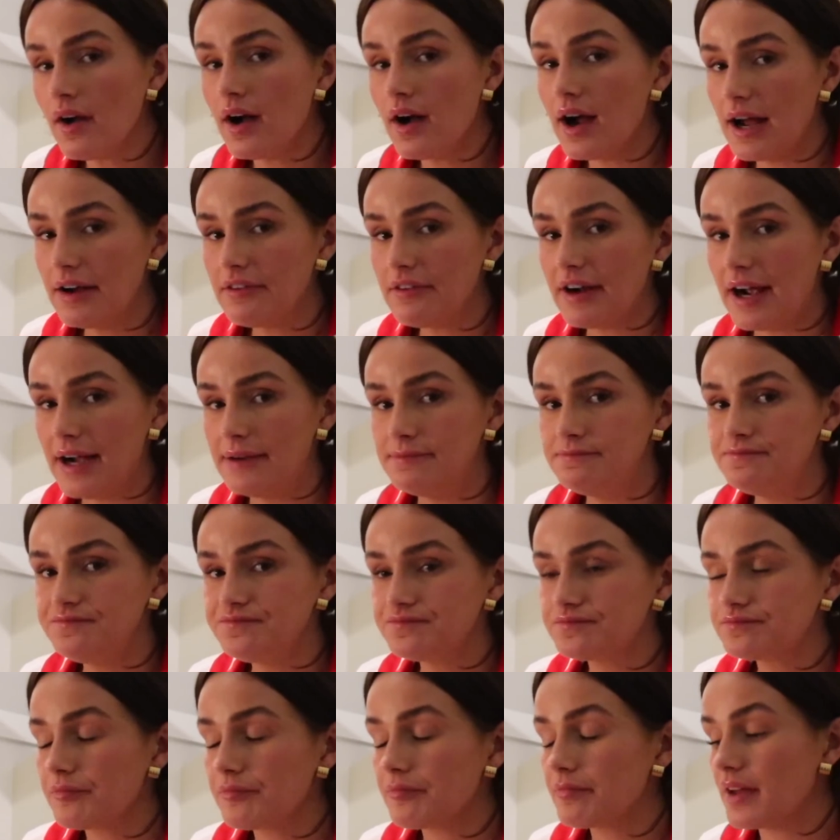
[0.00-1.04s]
I
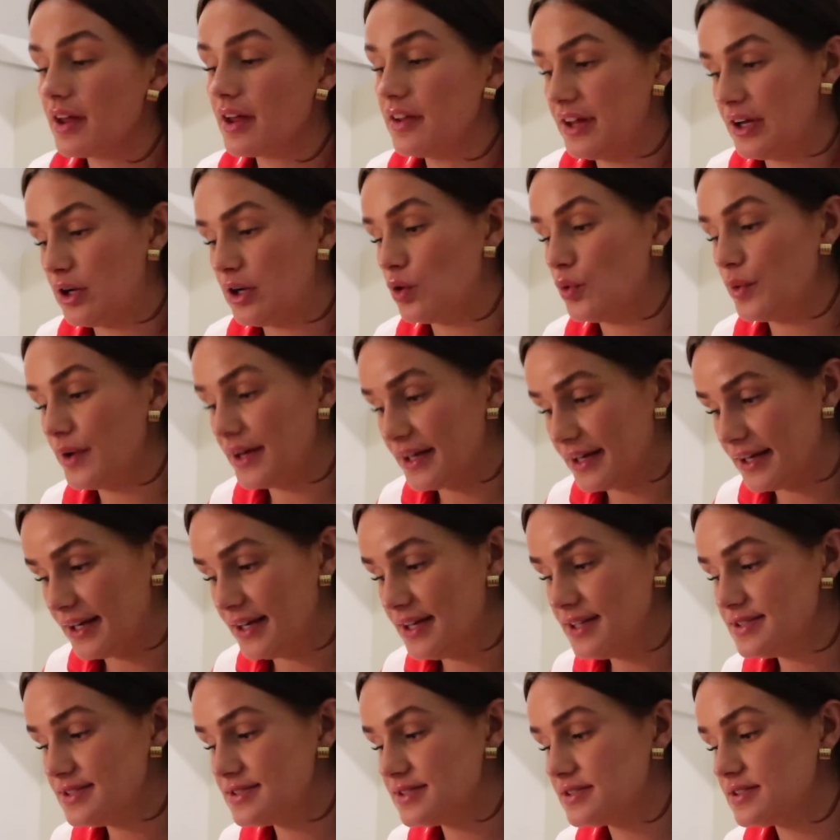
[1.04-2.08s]
ran the
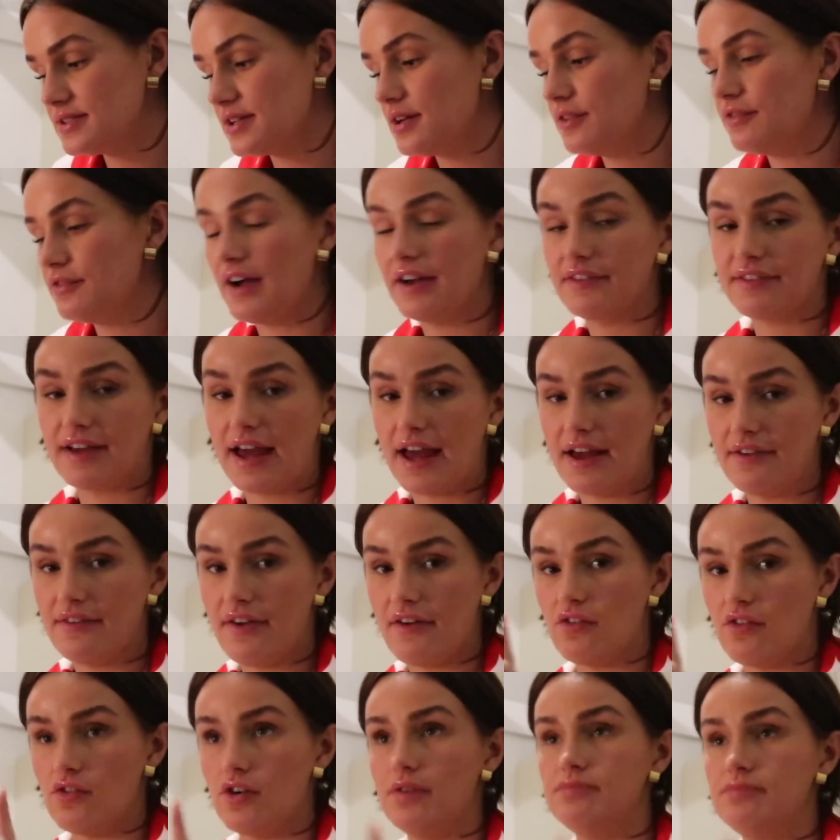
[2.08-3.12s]
quickest 5K I've
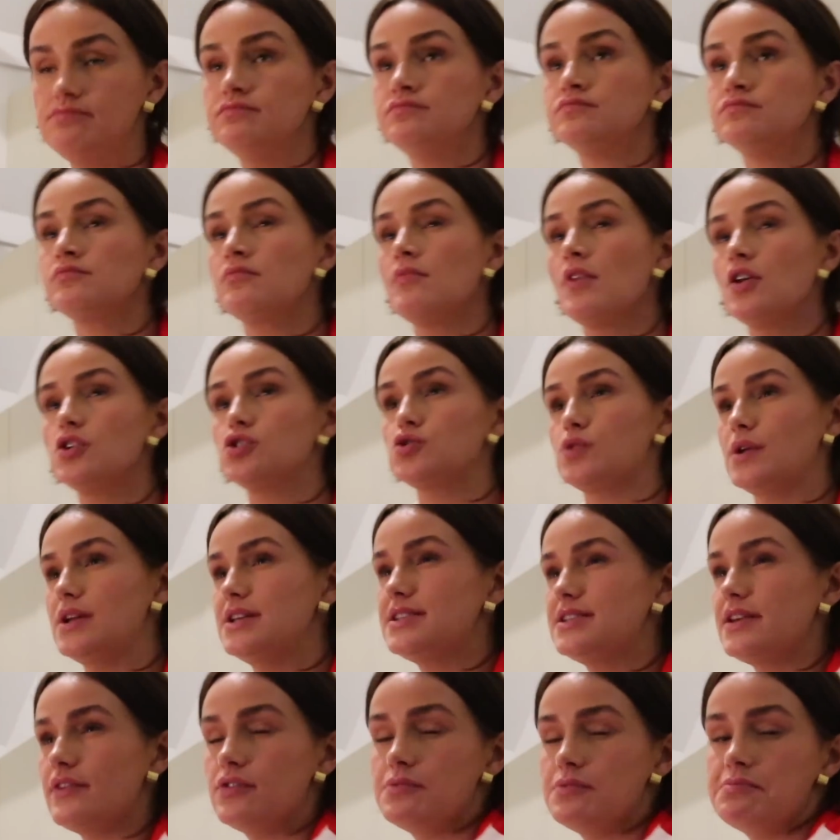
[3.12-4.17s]
ever run.
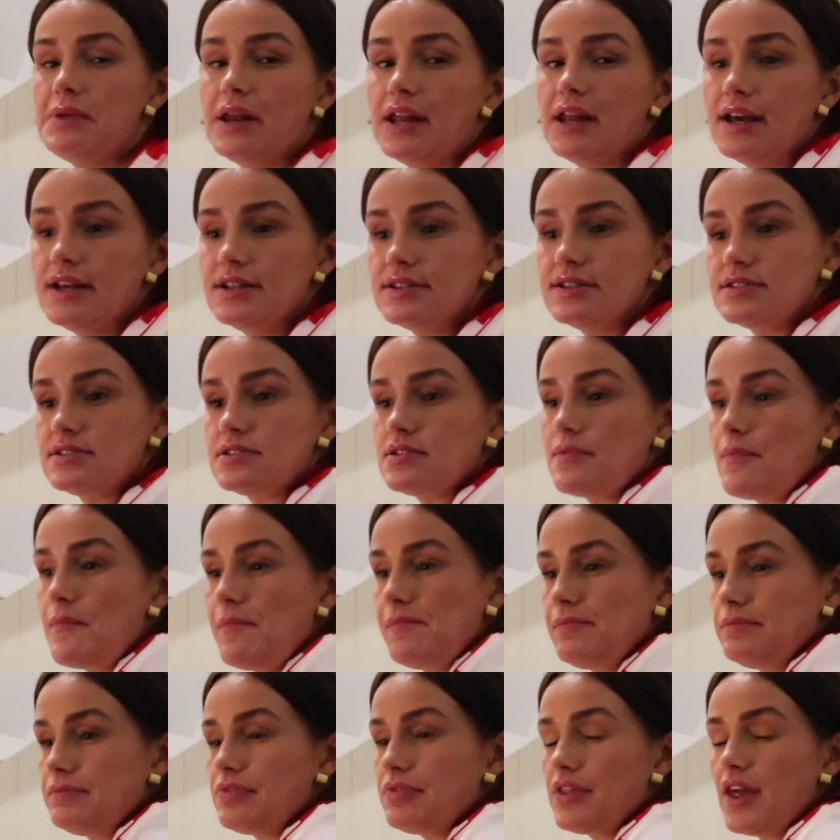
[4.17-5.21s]
27 minutes,
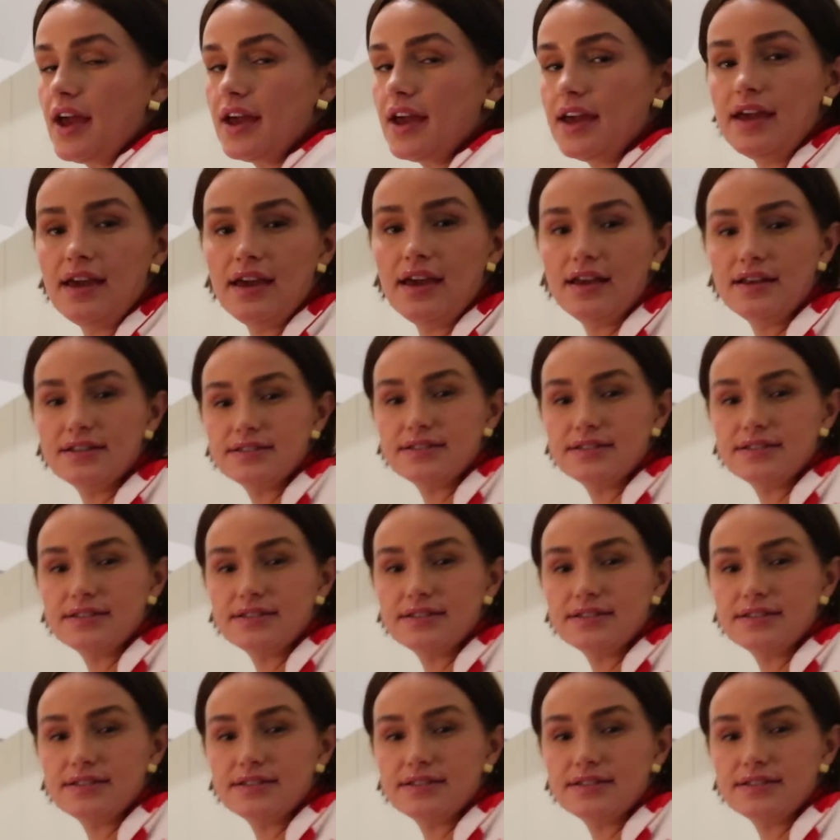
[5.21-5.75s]
30